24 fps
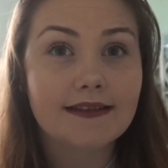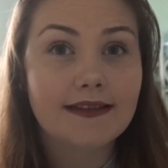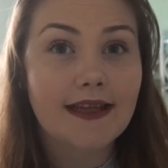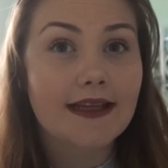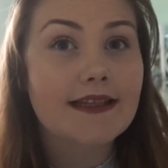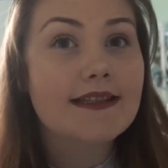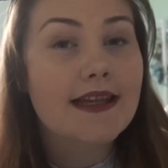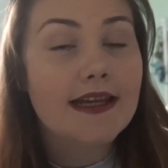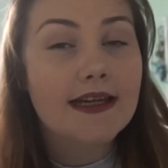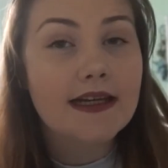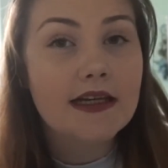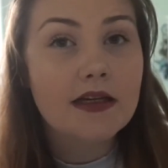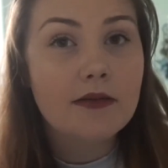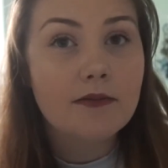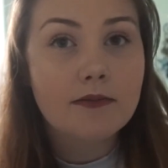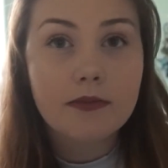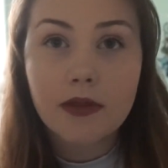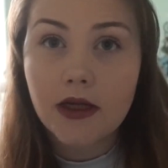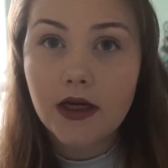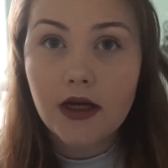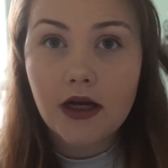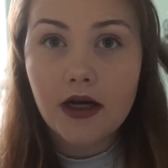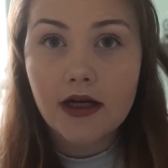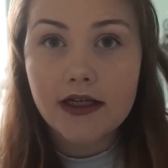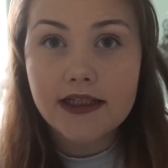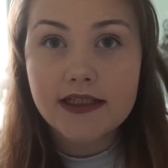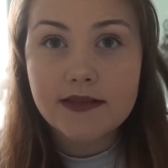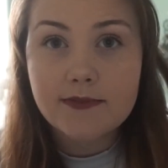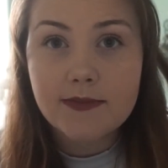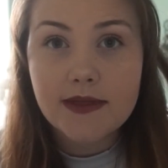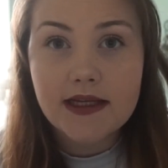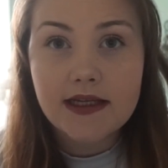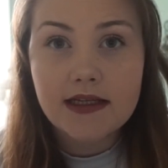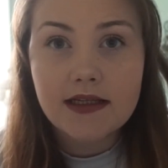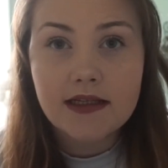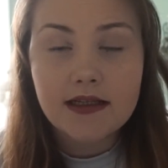setting behind
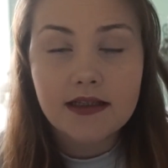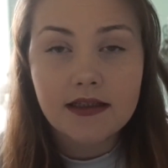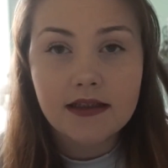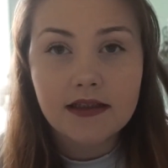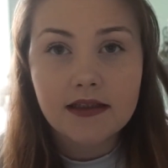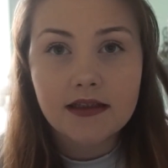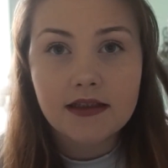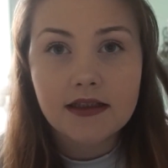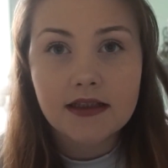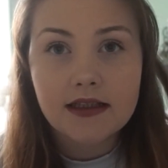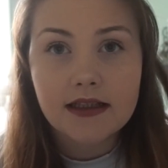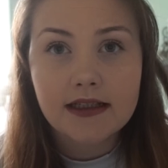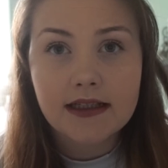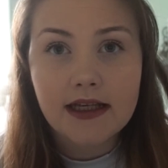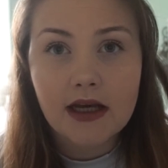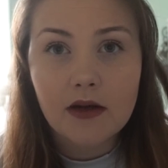me in